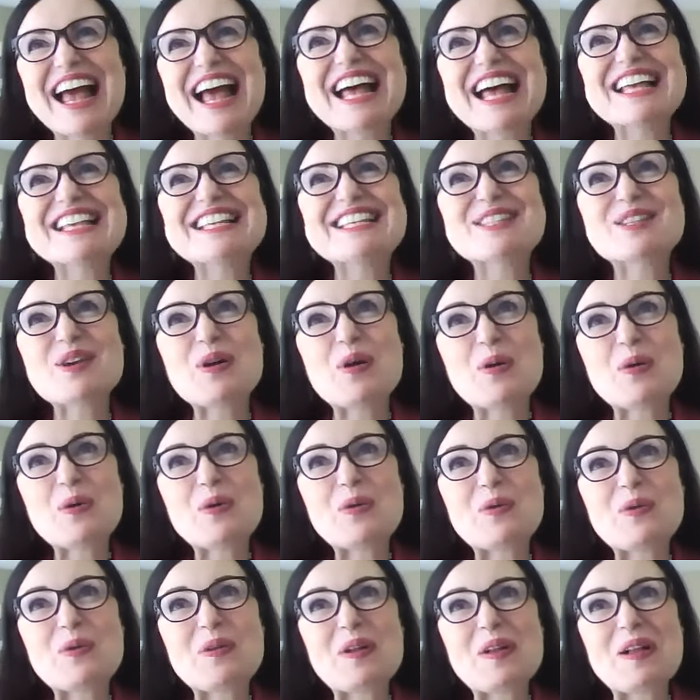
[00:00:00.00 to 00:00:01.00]

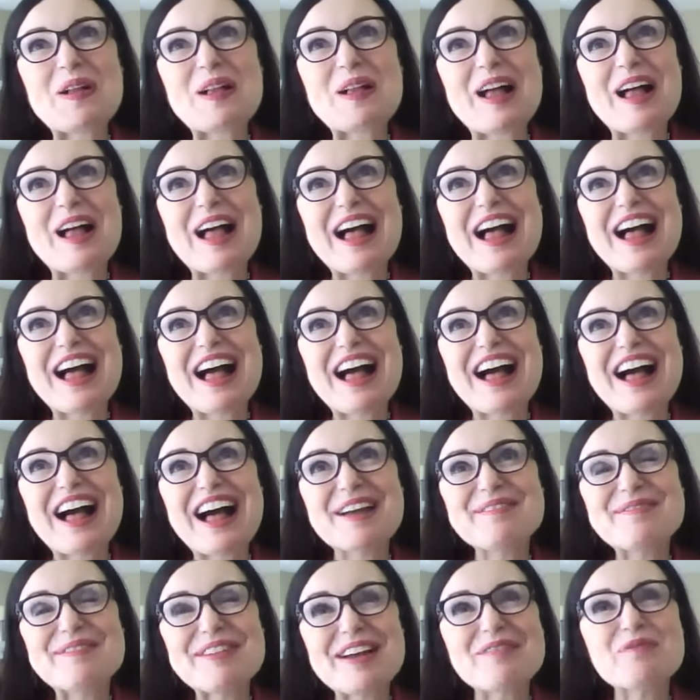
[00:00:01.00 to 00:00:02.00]
So
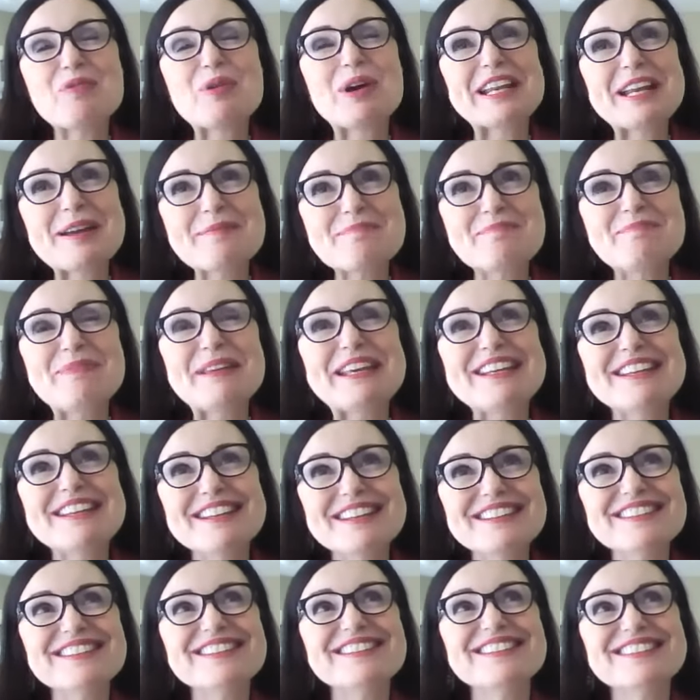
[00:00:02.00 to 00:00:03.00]
what I'm
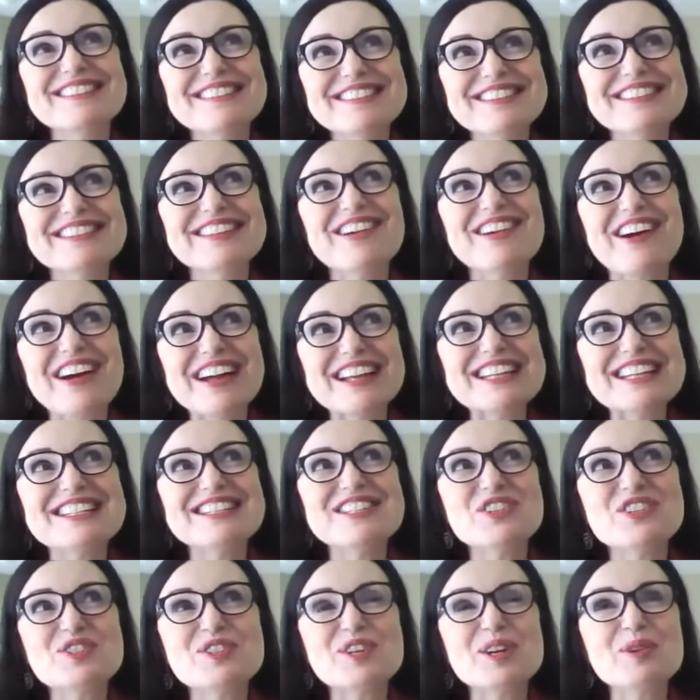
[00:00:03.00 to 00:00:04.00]
being guided
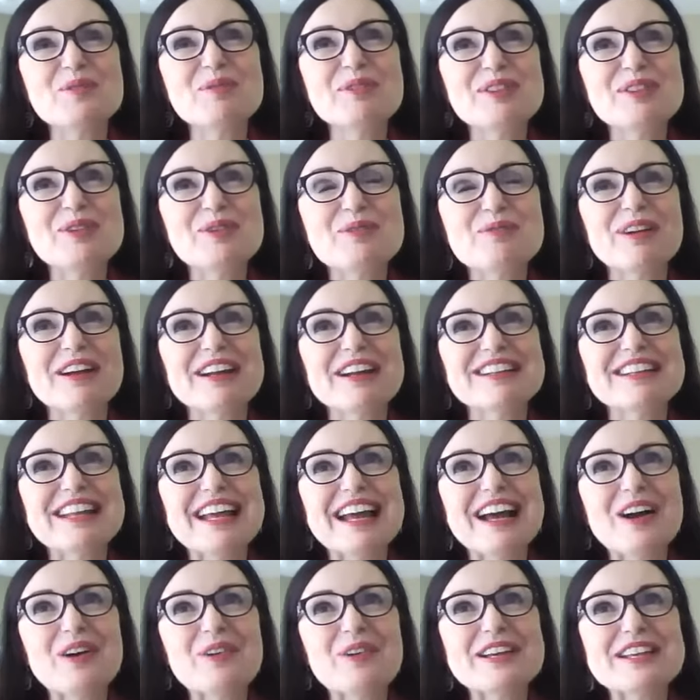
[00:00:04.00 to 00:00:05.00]
to share with you right
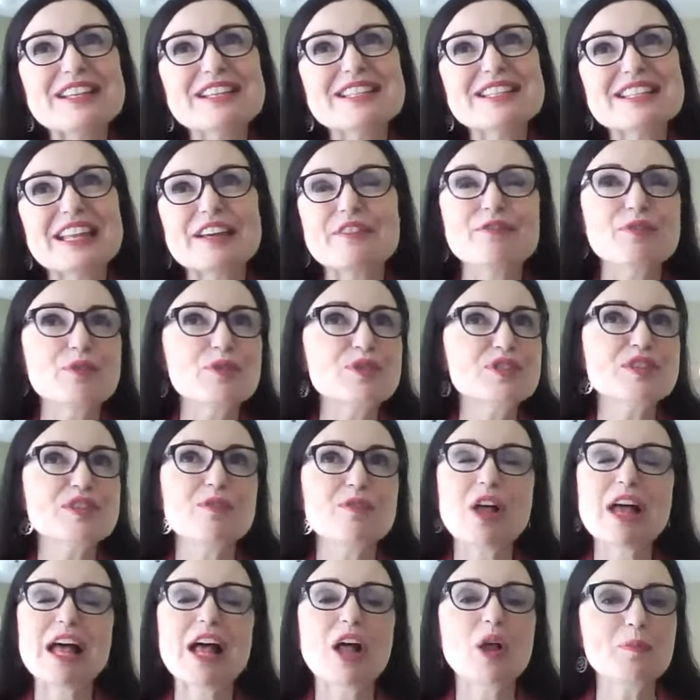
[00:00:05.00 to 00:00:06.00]
now is, like, first of
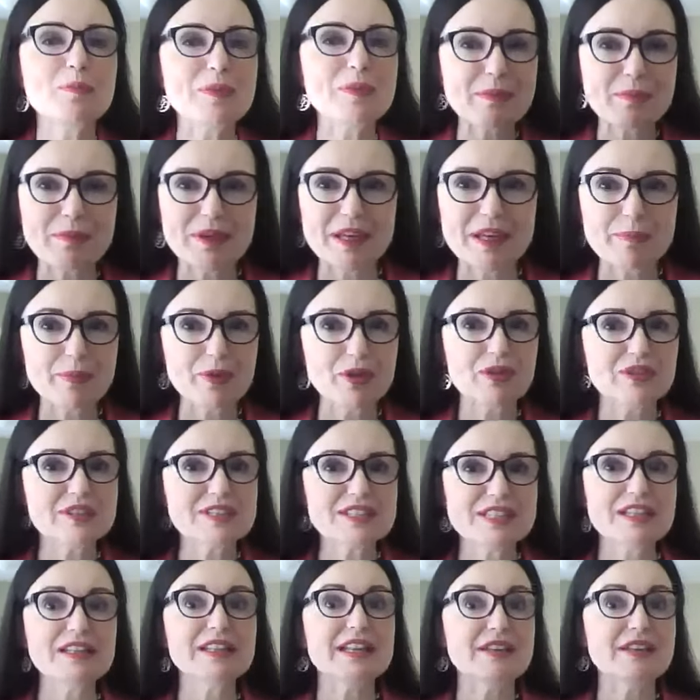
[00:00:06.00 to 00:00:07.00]
all, helping people
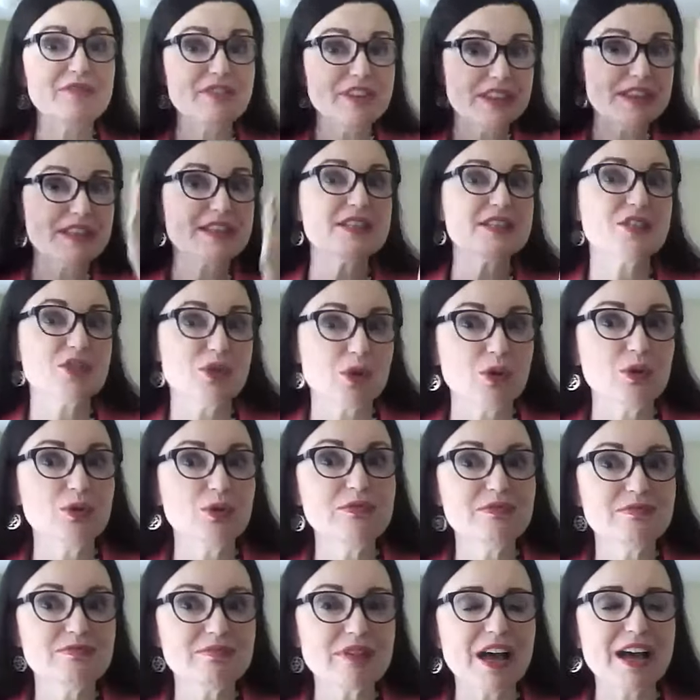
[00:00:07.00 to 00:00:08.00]
to live in this
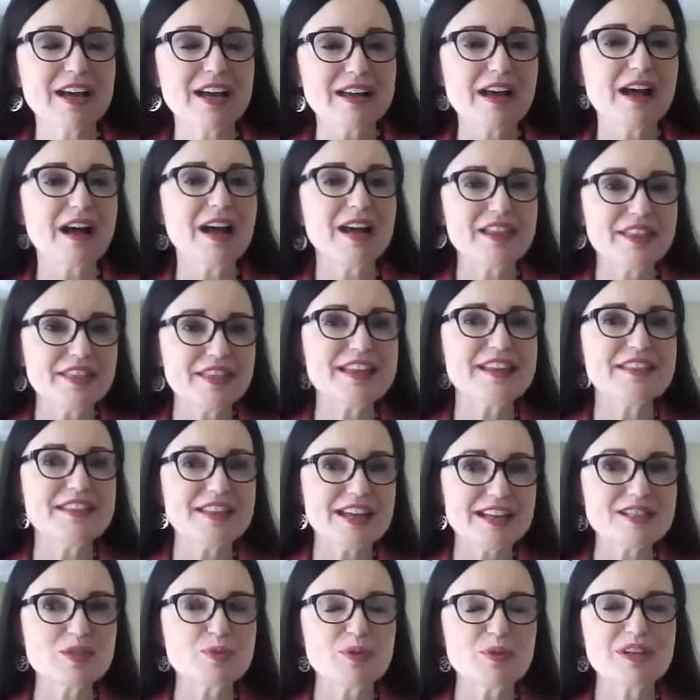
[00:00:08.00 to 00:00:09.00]
zone. I think
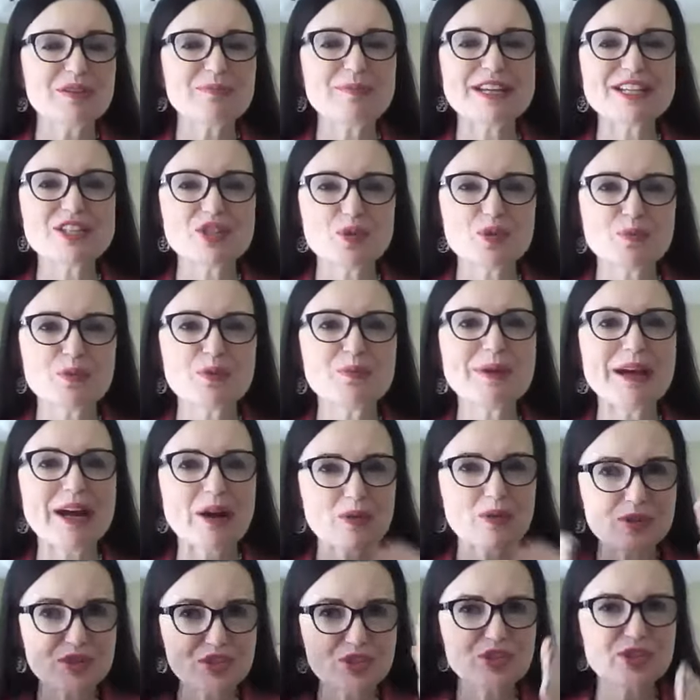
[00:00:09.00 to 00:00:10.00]
that's one of my
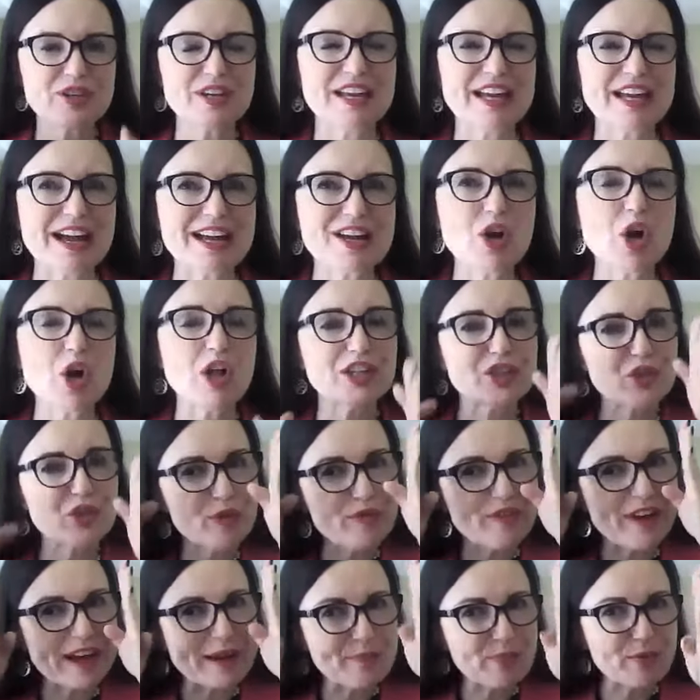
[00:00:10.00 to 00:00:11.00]
superpowers. I call it your
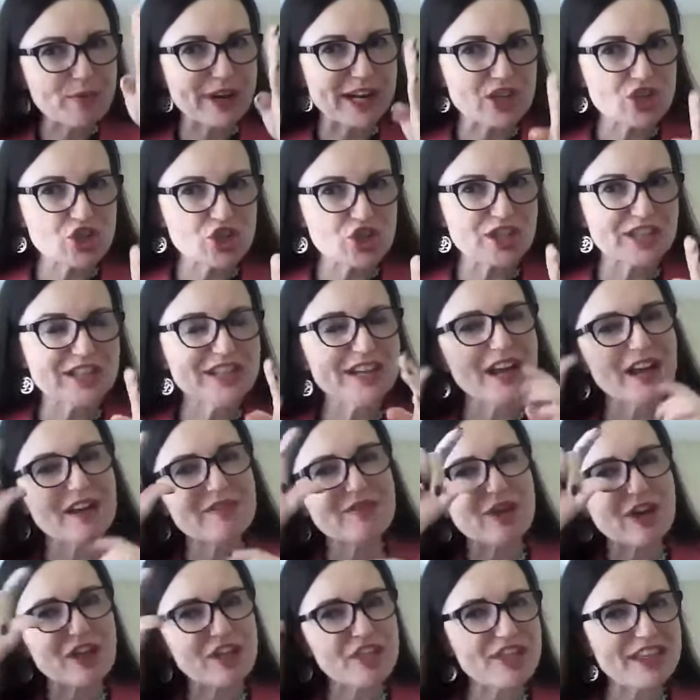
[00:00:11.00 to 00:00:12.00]
vibration of
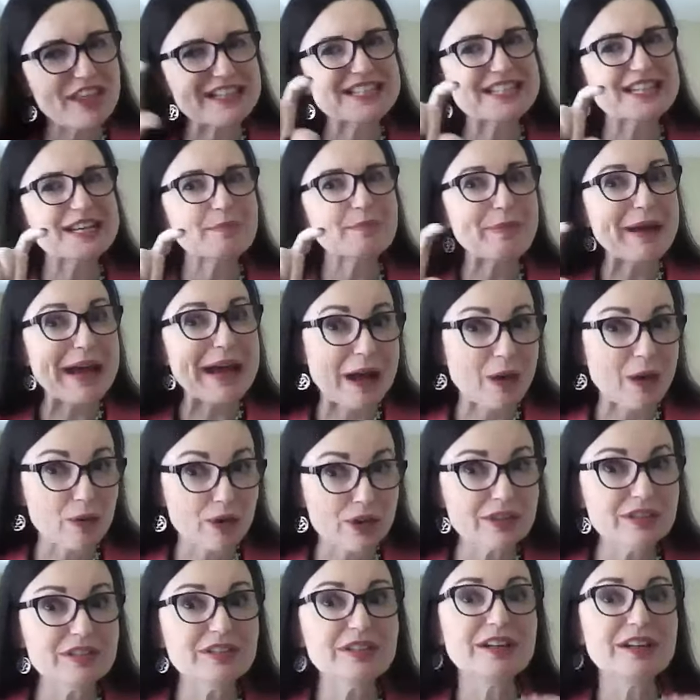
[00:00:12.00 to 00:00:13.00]
authentic
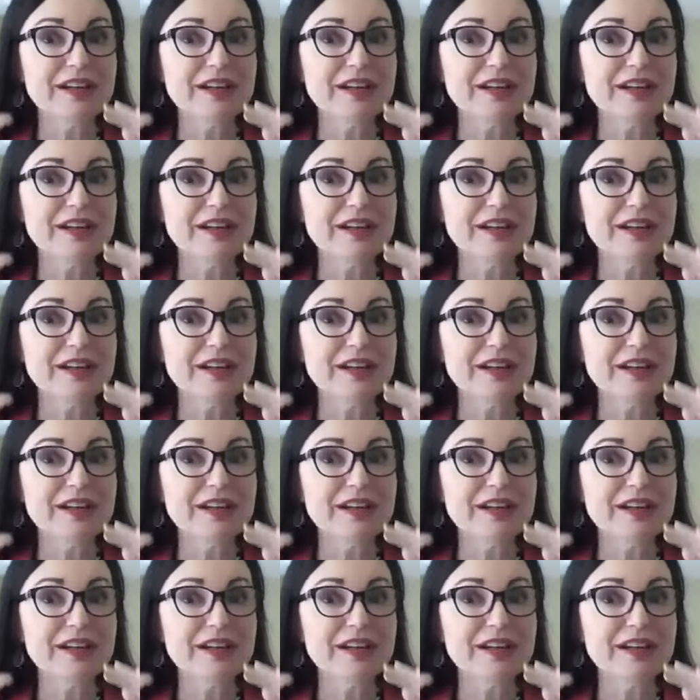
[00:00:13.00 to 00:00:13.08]
power.